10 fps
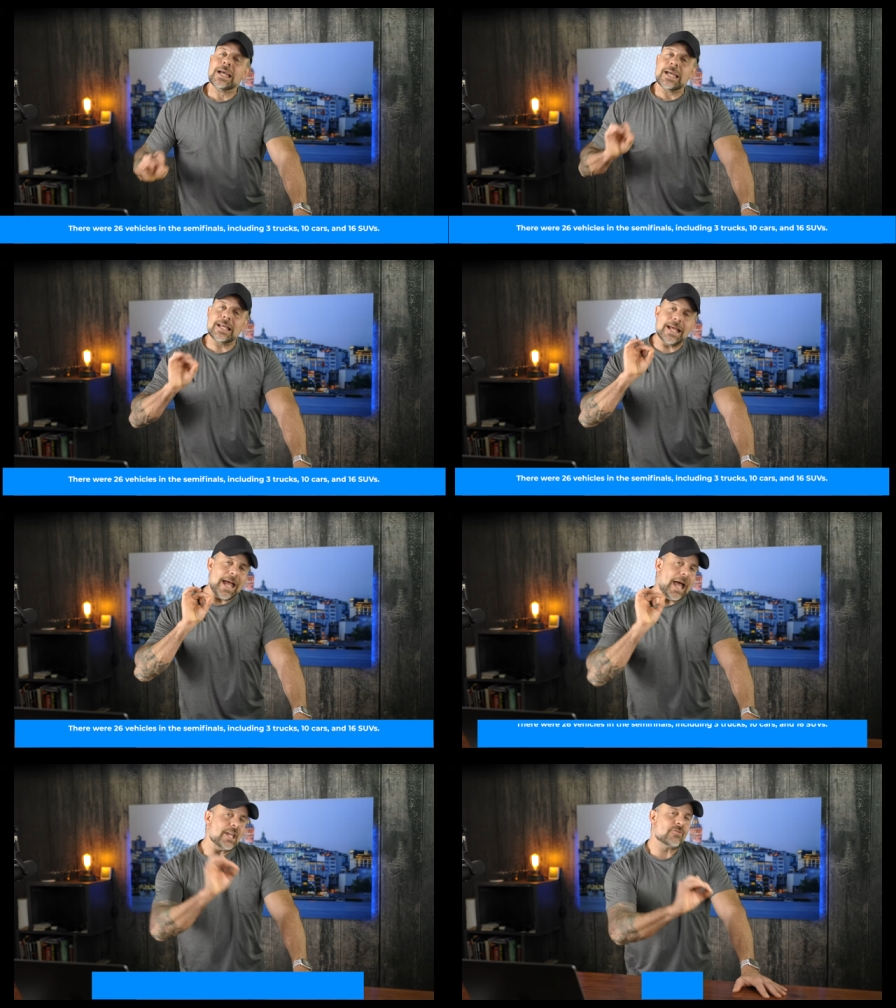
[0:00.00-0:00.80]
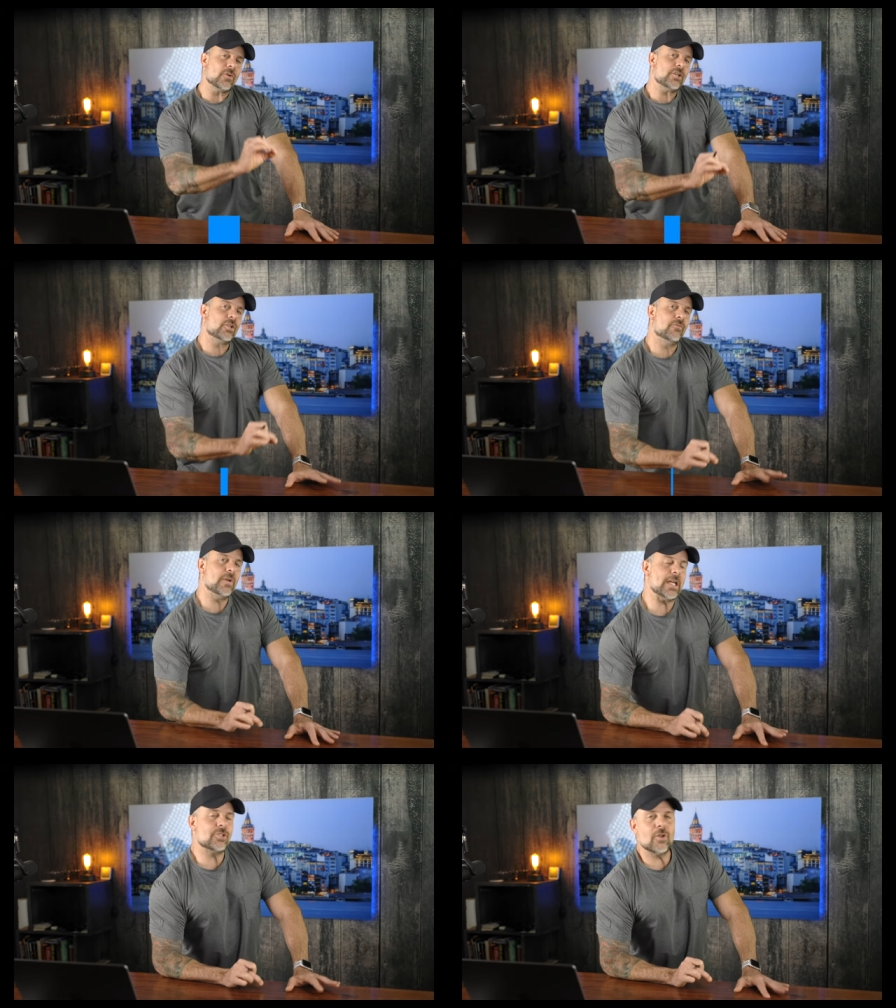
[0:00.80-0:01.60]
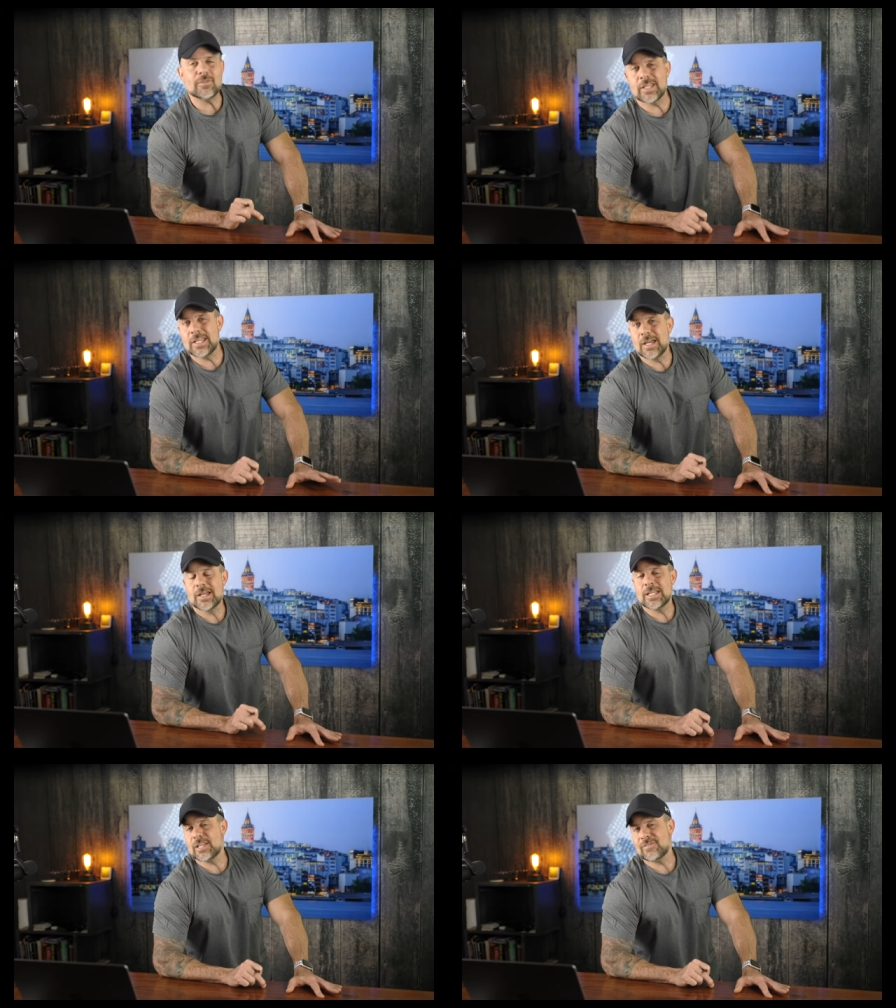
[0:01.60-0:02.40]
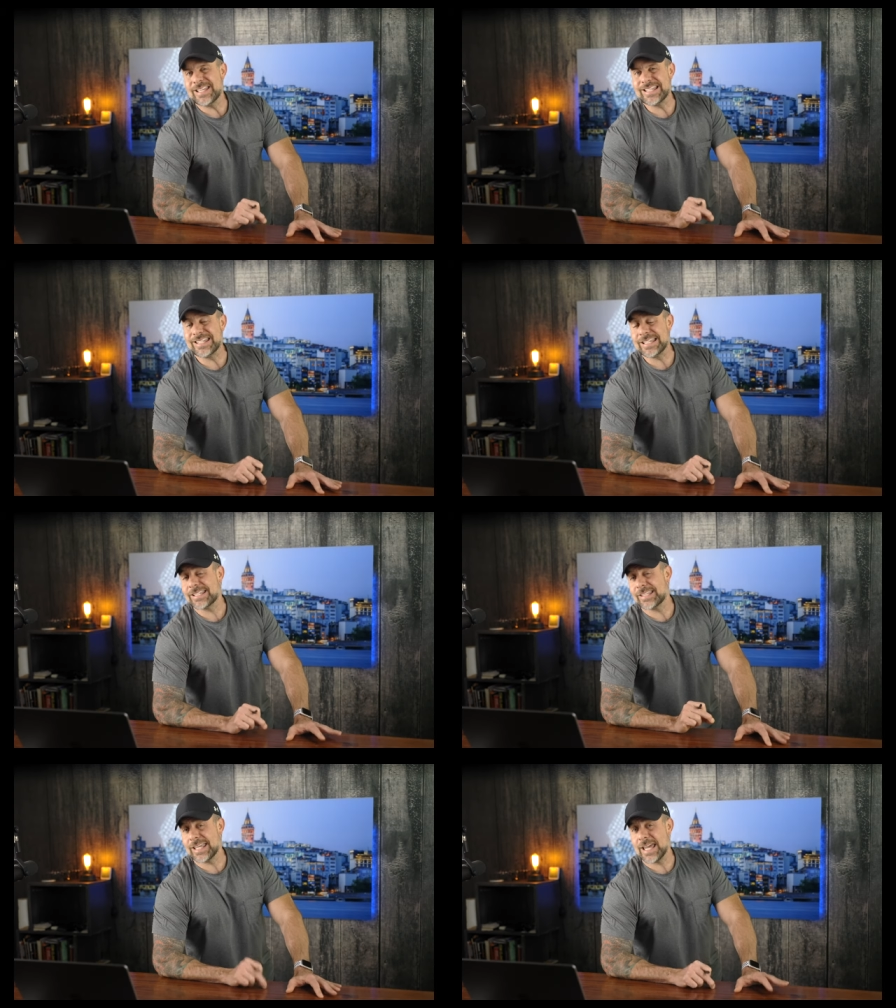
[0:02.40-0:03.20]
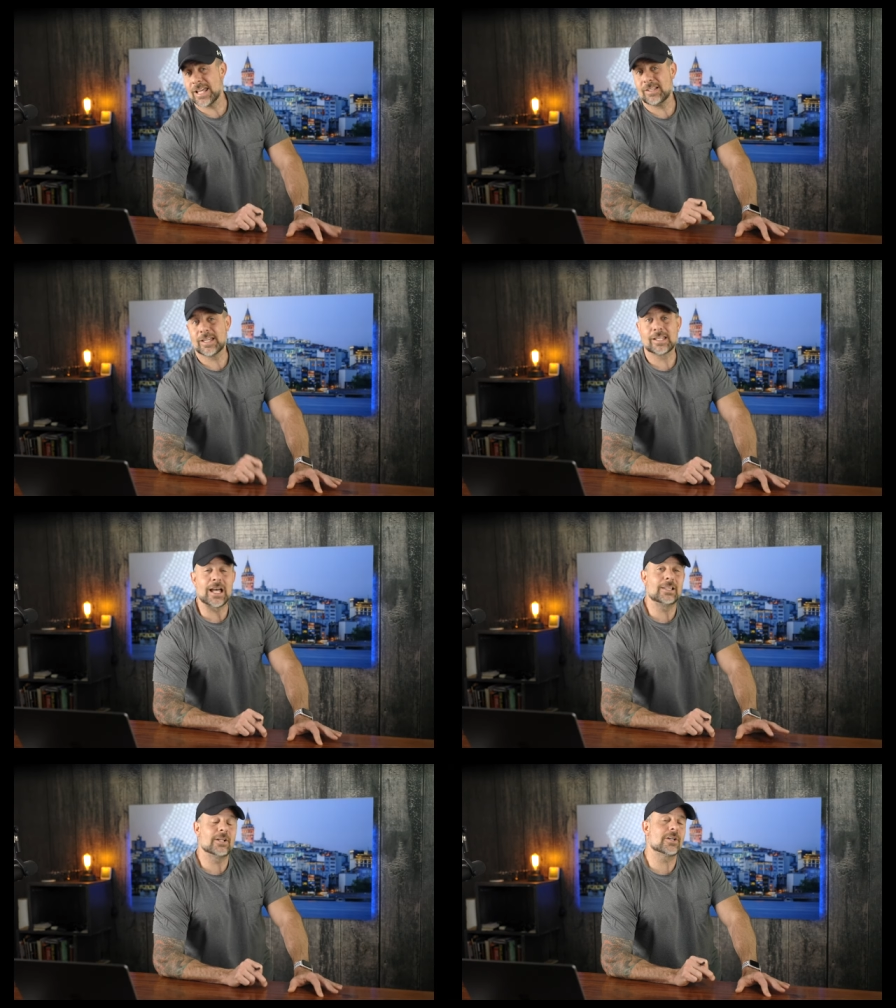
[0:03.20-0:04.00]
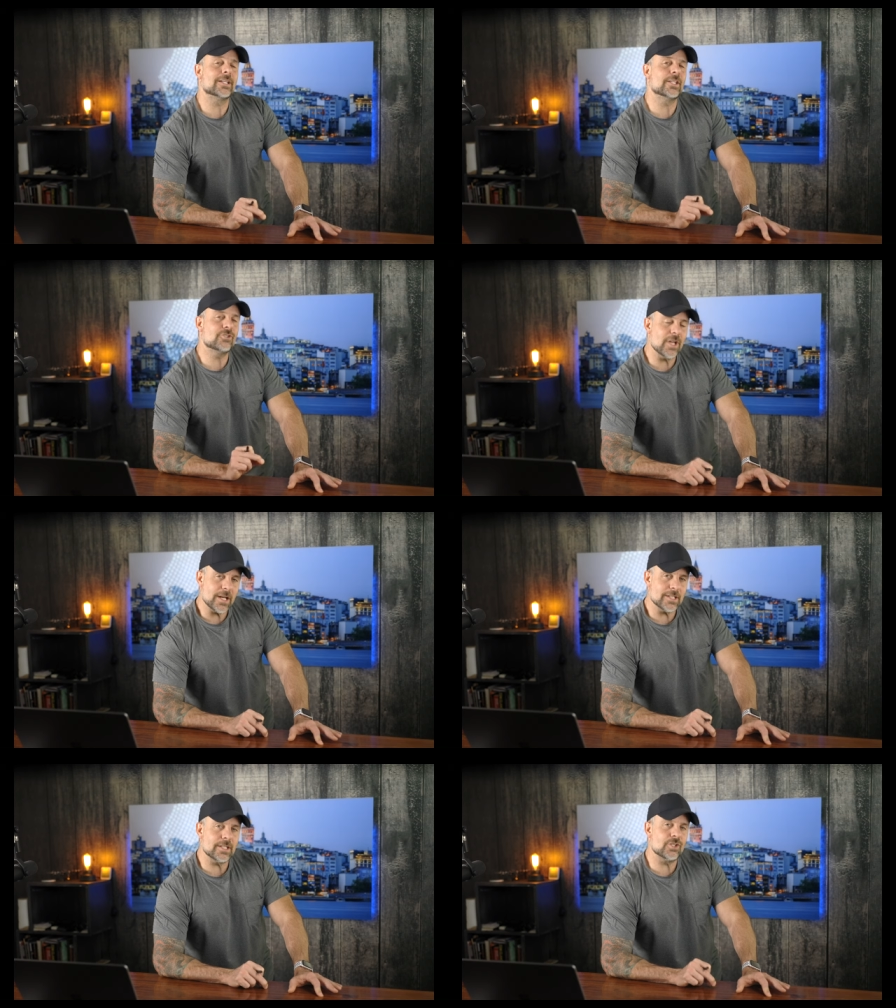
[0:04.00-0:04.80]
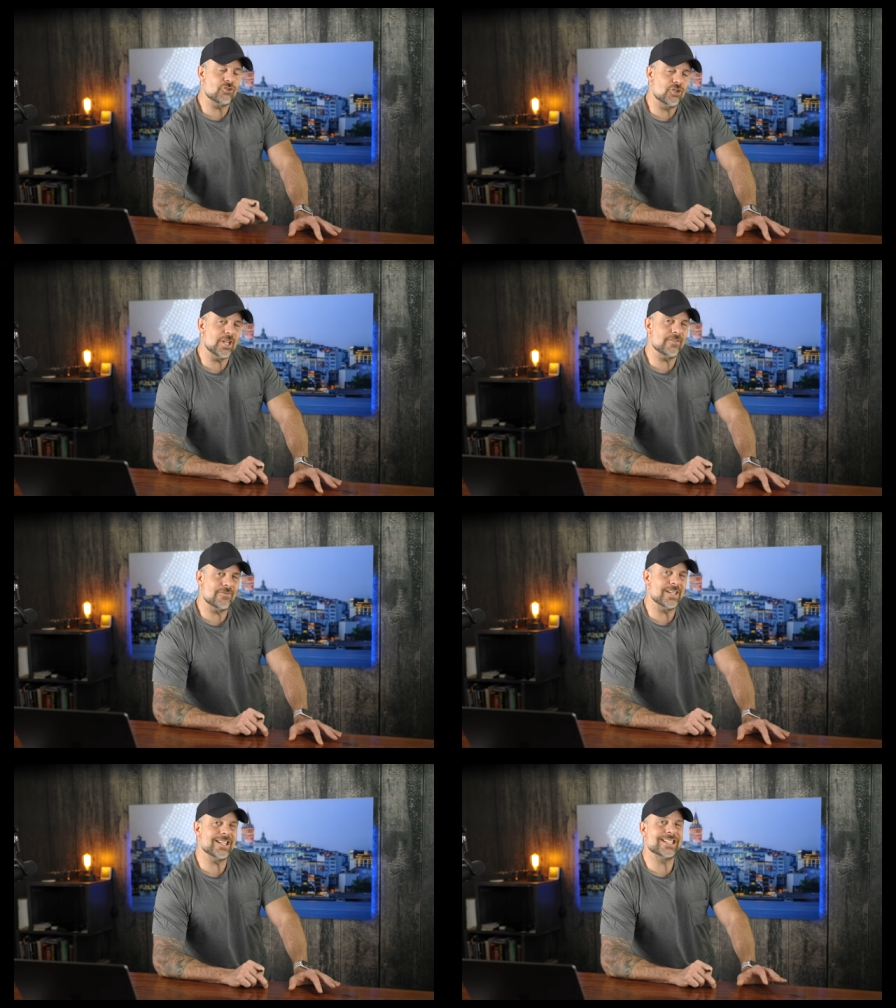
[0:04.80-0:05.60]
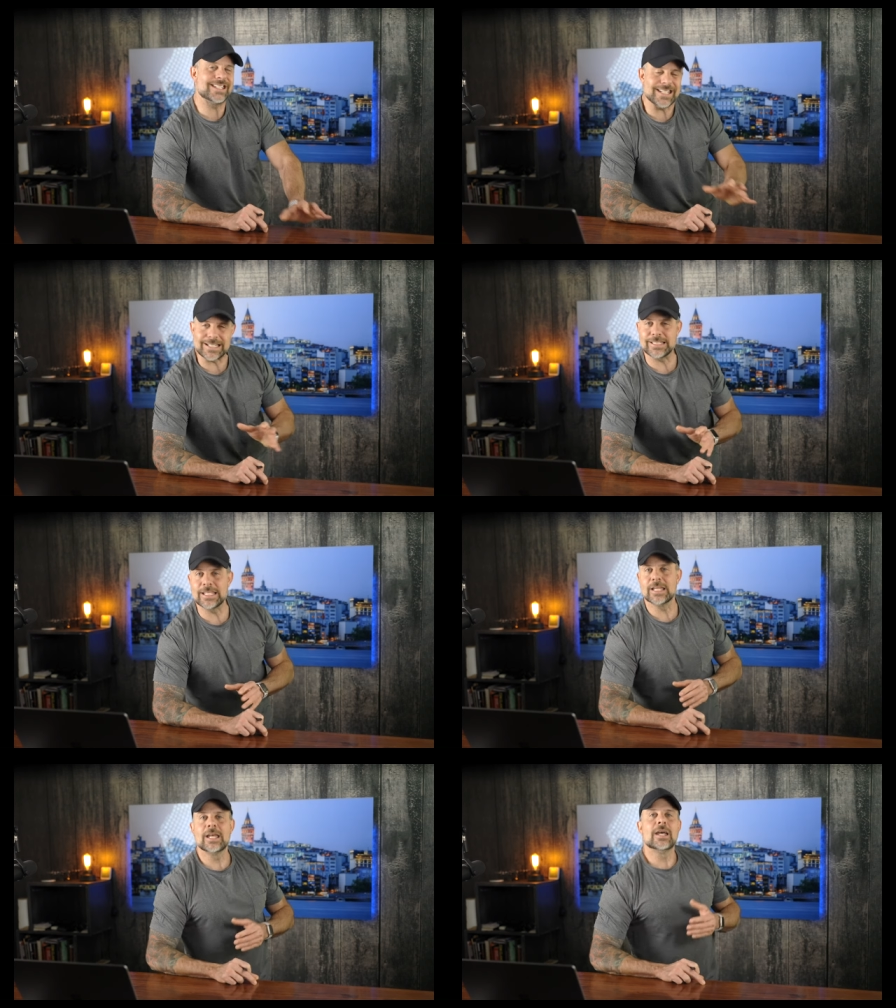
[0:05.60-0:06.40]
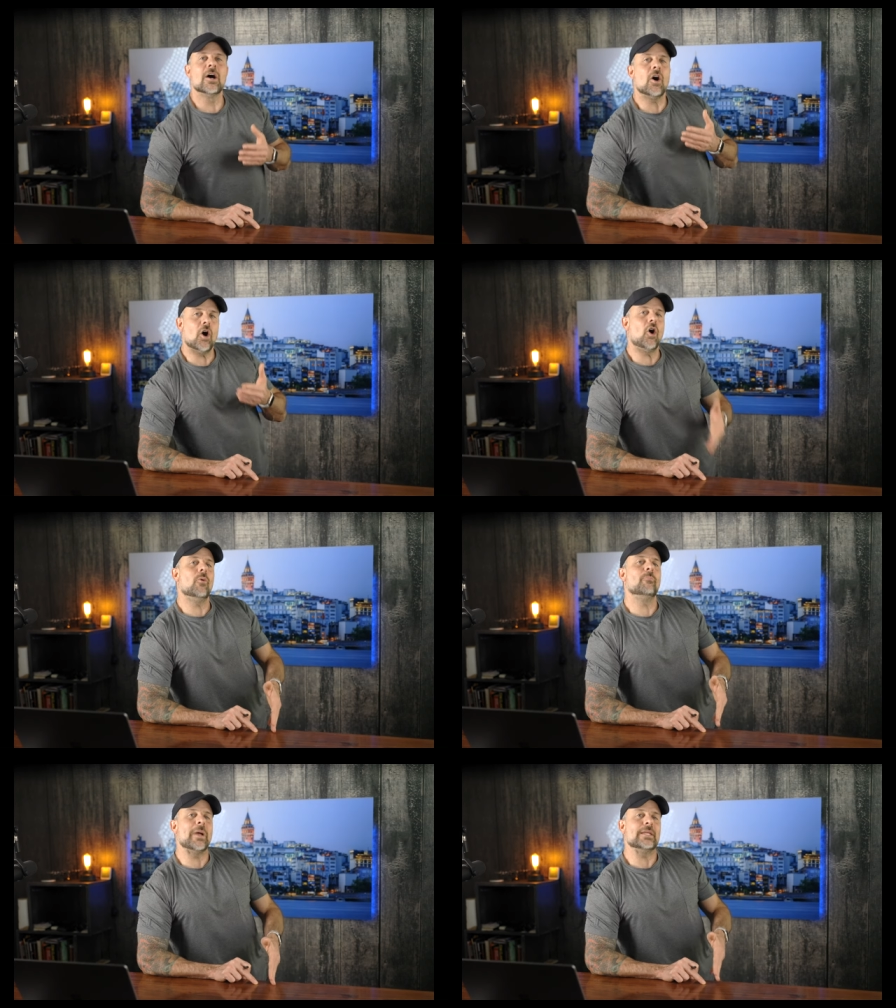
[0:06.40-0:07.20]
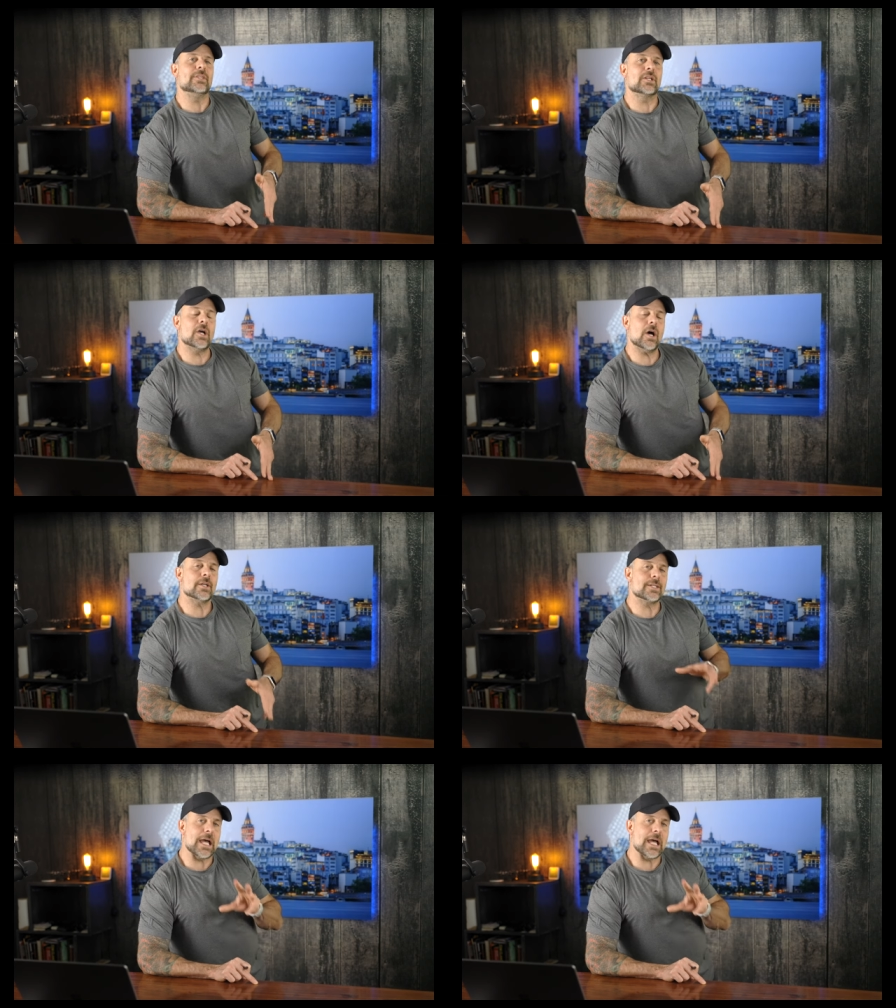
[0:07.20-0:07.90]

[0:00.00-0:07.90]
And as for SUVs, you have the Kia EV6, the Cadillac uh, Lyriq, and the Genesis GV60 all made the cut.